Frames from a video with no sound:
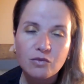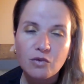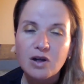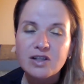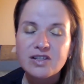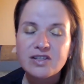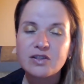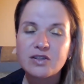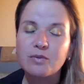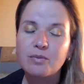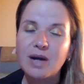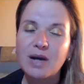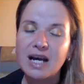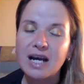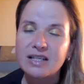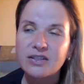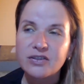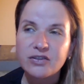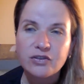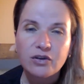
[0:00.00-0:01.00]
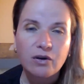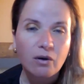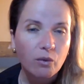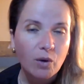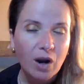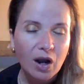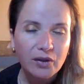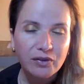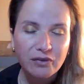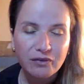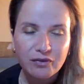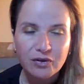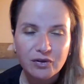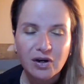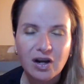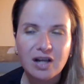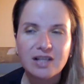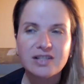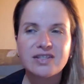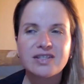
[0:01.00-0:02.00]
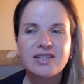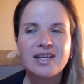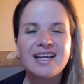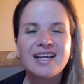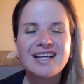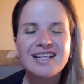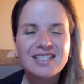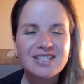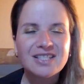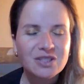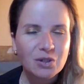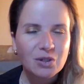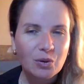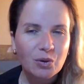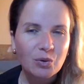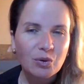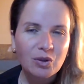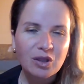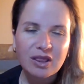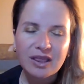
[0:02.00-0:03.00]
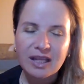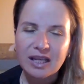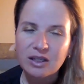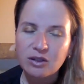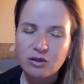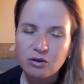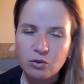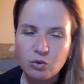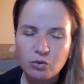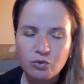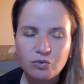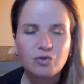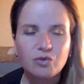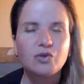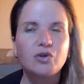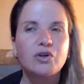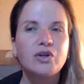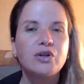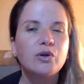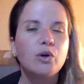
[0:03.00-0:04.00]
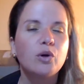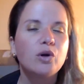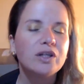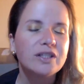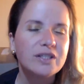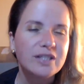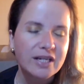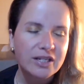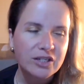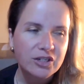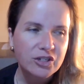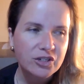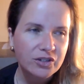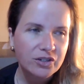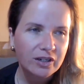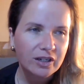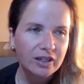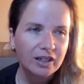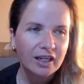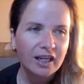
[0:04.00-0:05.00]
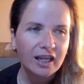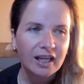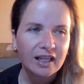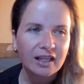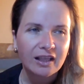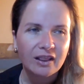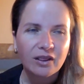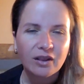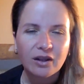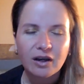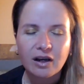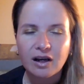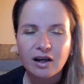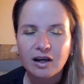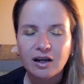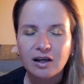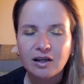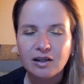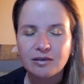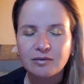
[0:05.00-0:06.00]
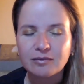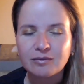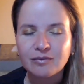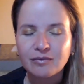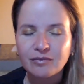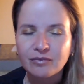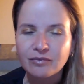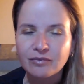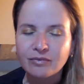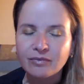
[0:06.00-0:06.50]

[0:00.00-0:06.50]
what's the best route for us. So thank you for your attention, and um,